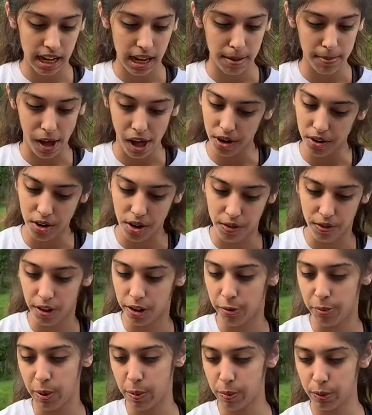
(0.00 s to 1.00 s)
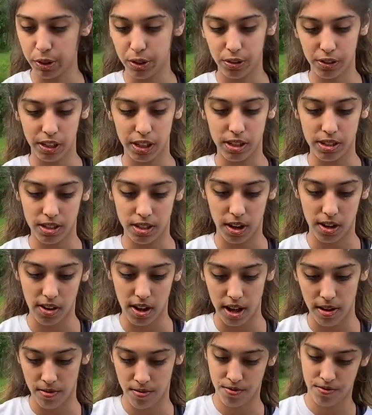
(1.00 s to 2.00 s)
I don't know if other people do this, so
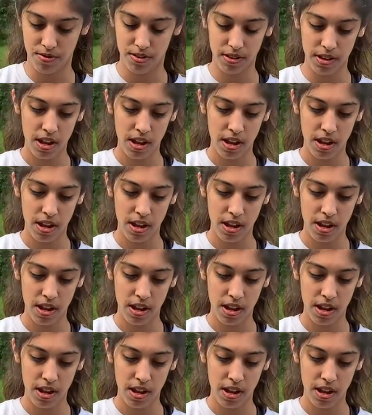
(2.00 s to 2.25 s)
I won't,